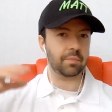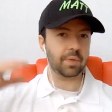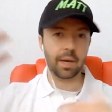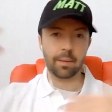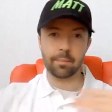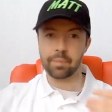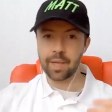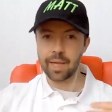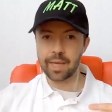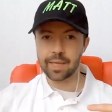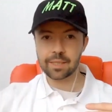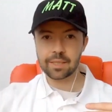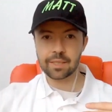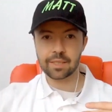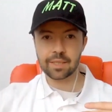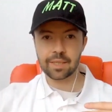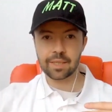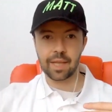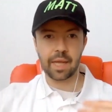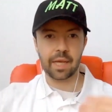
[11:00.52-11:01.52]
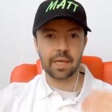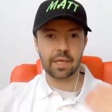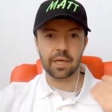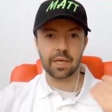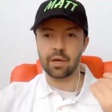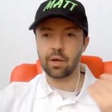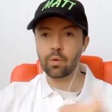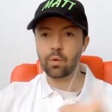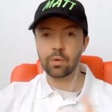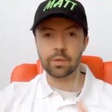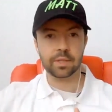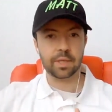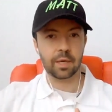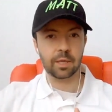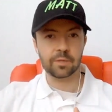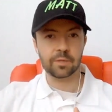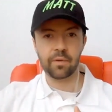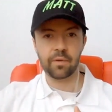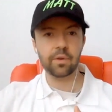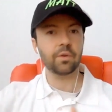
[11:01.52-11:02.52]
complex like a whole sales
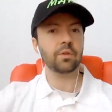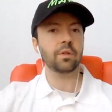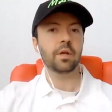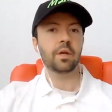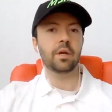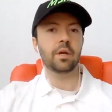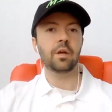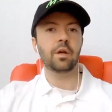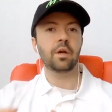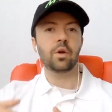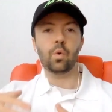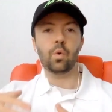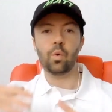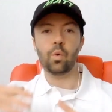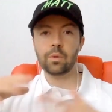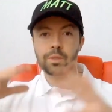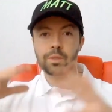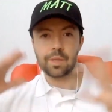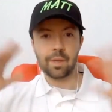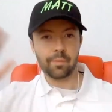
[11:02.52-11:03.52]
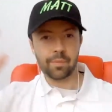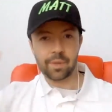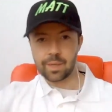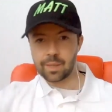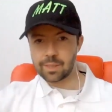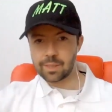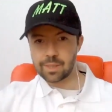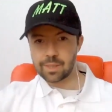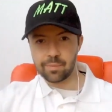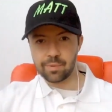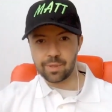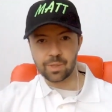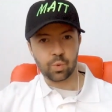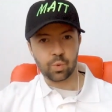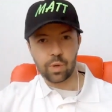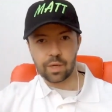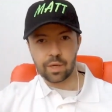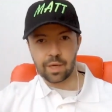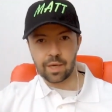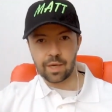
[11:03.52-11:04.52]
funnel or something as simple as
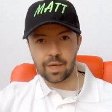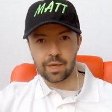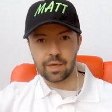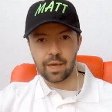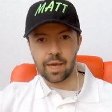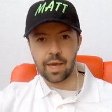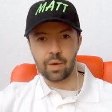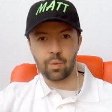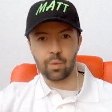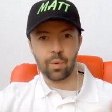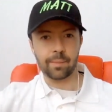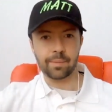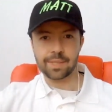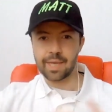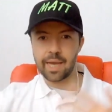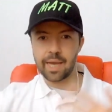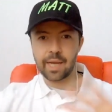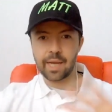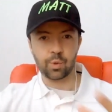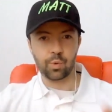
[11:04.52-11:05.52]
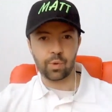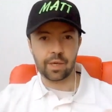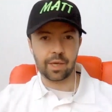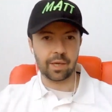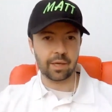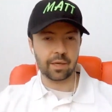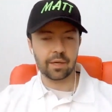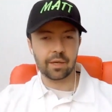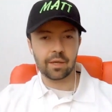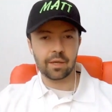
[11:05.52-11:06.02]
tweaking a website, tweaking